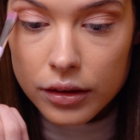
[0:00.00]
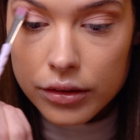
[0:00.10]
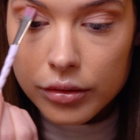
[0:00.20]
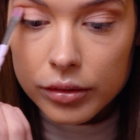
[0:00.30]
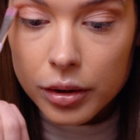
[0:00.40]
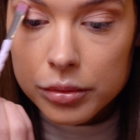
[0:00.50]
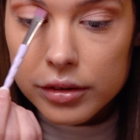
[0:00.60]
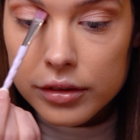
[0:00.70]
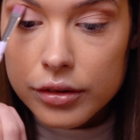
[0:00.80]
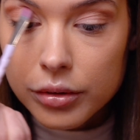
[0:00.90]
So now I'm
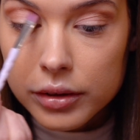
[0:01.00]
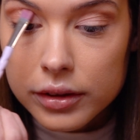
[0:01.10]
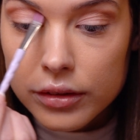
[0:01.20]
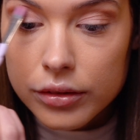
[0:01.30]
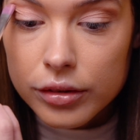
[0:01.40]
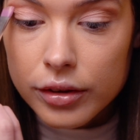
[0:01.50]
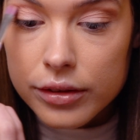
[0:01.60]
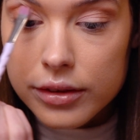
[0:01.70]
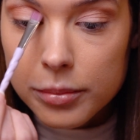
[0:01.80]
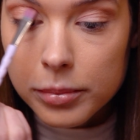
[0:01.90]
just going to
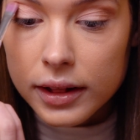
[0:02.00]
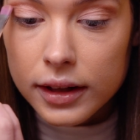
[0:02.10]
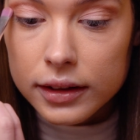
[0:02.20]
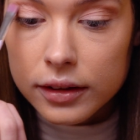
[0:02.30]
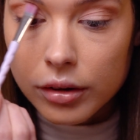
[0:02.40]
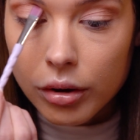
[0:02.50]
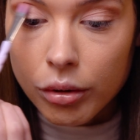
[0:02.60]
just blend it